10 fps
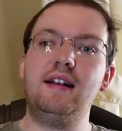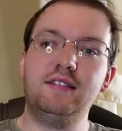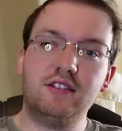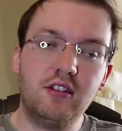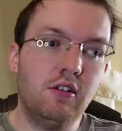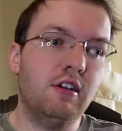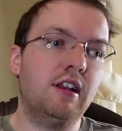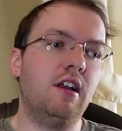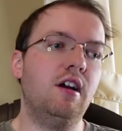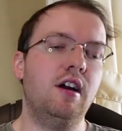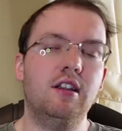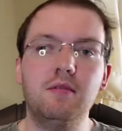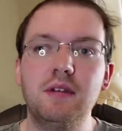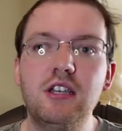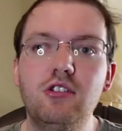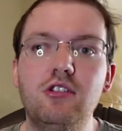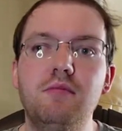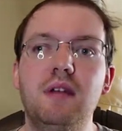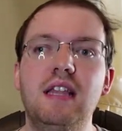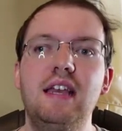What's going on on my
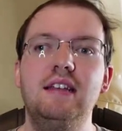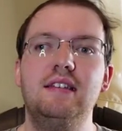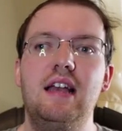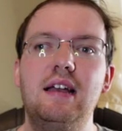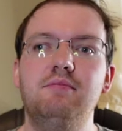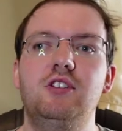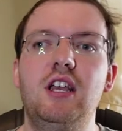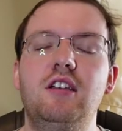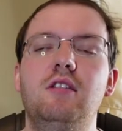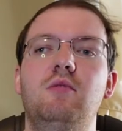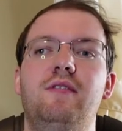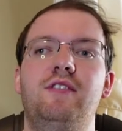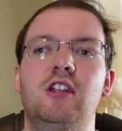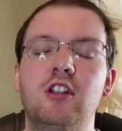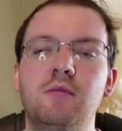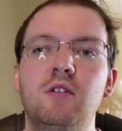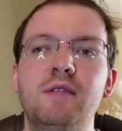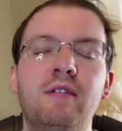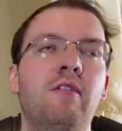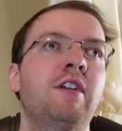YouTube buddies? I'm Jacob with another
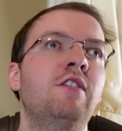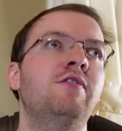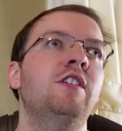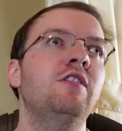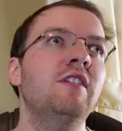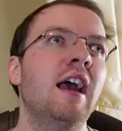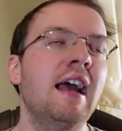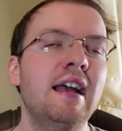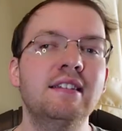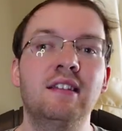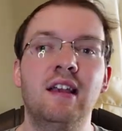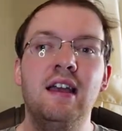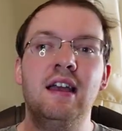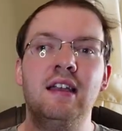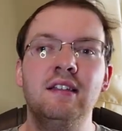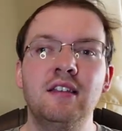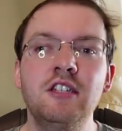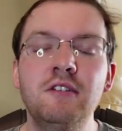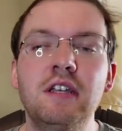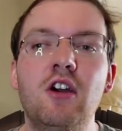movie review for you guys. And
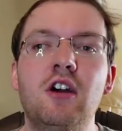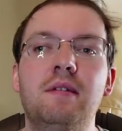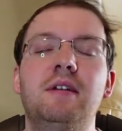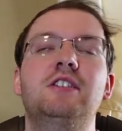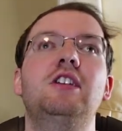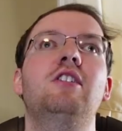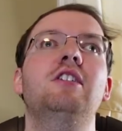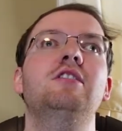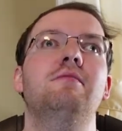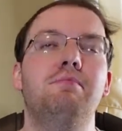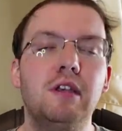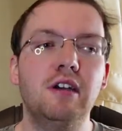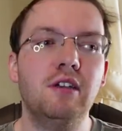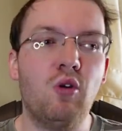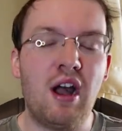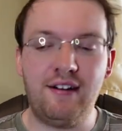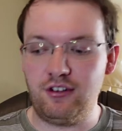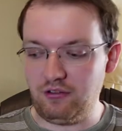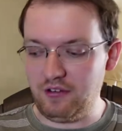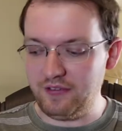continuing on in my series of Billy
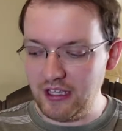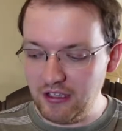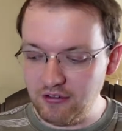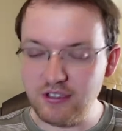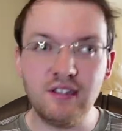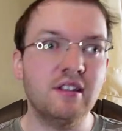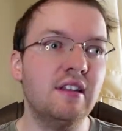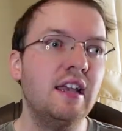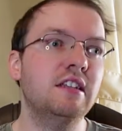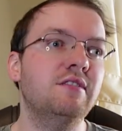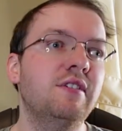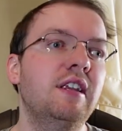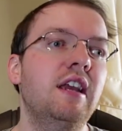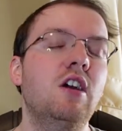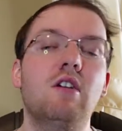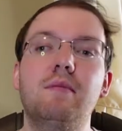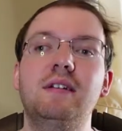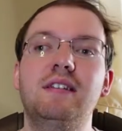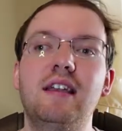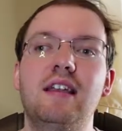Wilder reviews, in today's video I'll
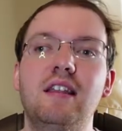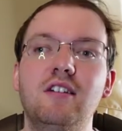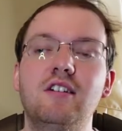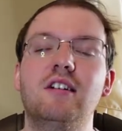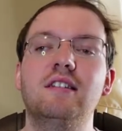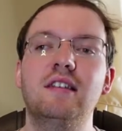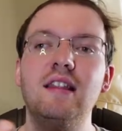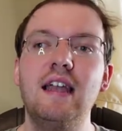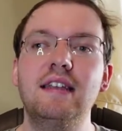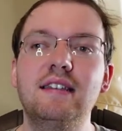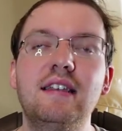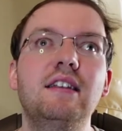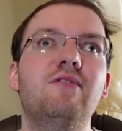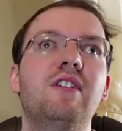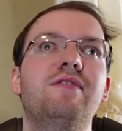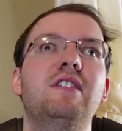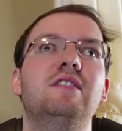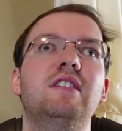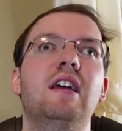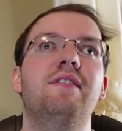be taking a look at the
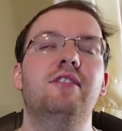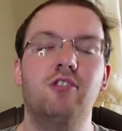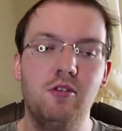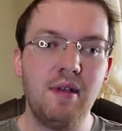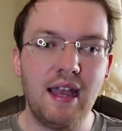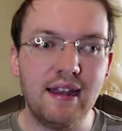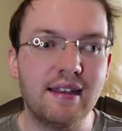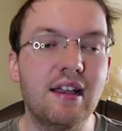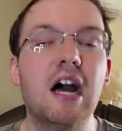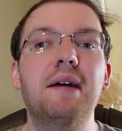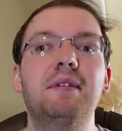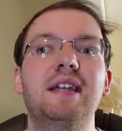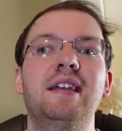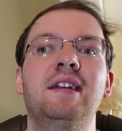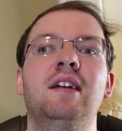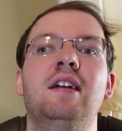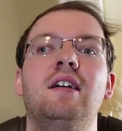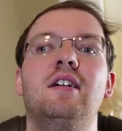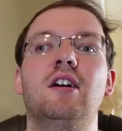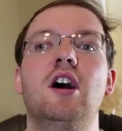1957 romantic comedy
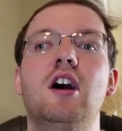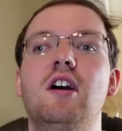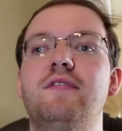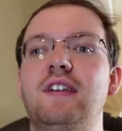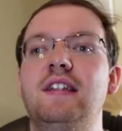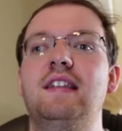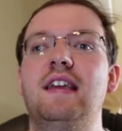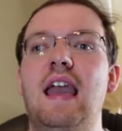Love in the